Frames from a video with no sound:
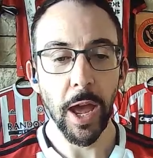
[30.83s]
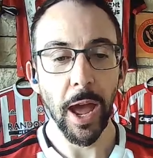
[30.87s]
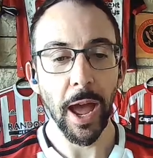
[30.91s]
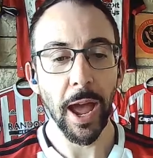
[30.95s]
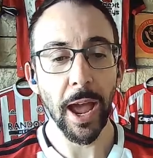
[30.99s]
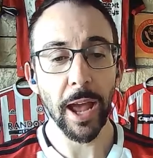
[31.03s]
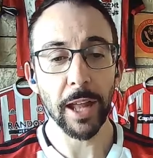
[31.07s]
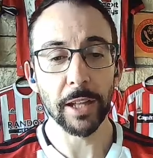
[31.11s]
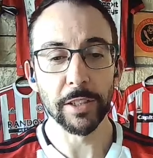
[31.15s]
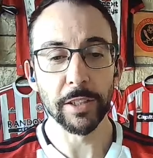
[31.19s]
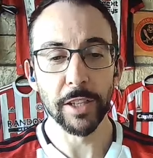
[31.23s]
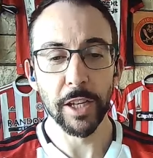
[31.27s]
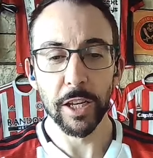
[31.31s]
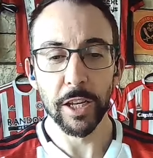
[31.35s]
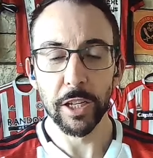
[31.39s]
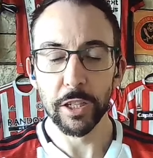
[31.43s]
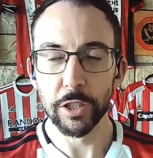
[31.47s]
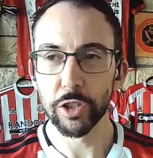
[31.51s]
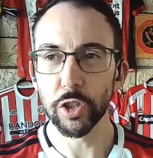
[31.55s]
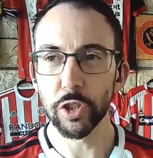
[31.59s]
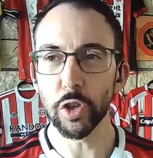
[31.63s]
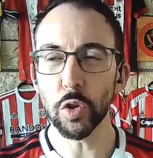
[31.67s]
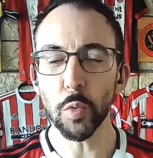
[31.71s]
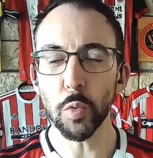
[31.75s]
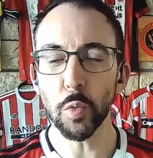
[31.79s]
And
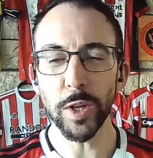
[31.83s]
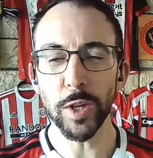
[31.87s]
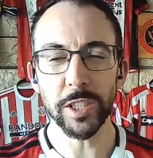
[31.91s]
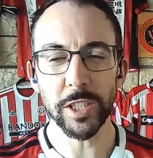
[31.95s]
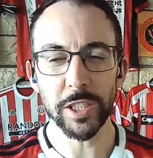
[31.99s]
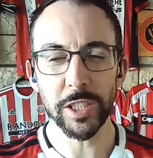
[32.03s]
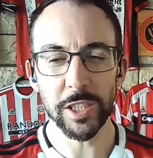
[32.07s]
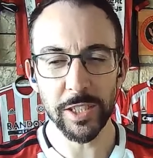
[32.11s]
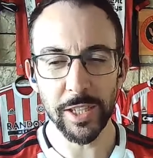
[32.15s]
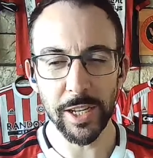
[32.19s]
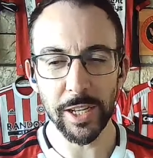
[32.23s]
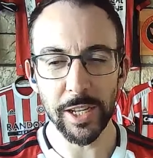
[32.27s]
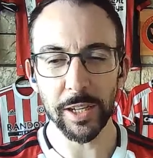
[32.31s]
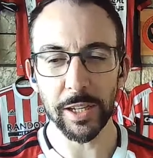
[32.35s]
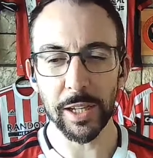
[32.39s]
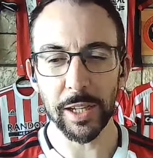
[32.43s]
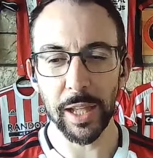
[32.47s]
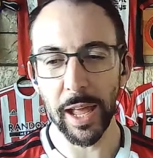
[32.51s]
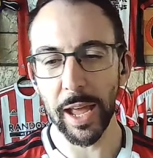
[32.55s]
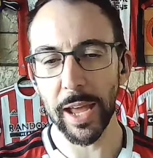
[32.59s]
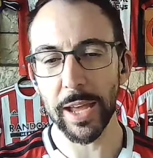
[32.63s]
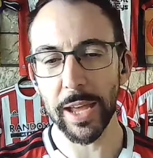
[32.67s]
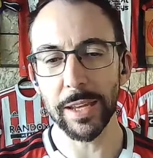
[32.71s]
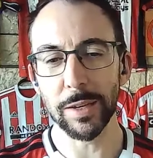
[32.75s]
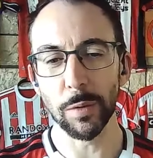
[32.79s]
do we still
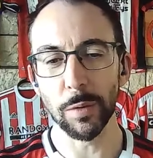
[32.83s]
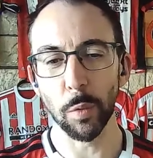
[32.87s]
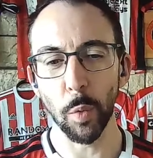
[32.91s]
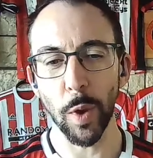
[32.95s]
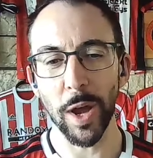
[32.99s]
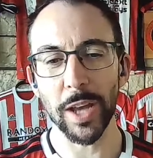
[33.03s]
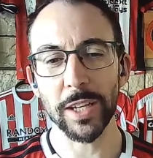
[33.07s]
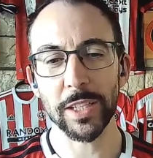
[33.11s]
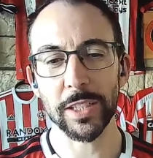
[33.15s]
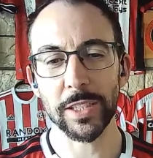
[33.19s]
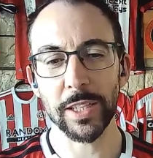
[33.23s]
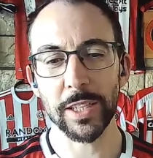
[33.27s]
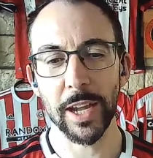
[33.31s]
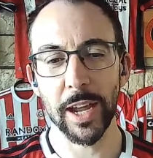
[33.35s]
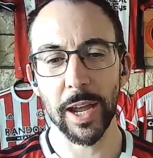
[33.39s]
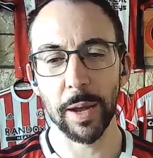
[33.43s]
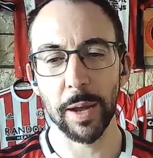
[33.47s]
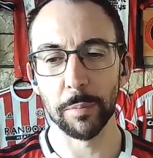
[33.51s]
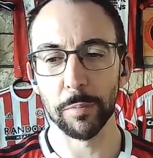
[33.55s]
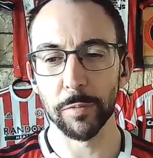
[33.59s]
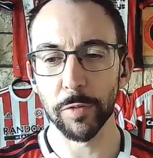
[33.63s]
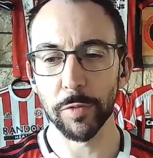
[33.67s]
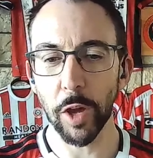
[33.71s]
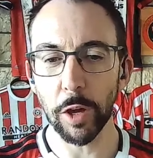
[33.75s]
hate West Ham?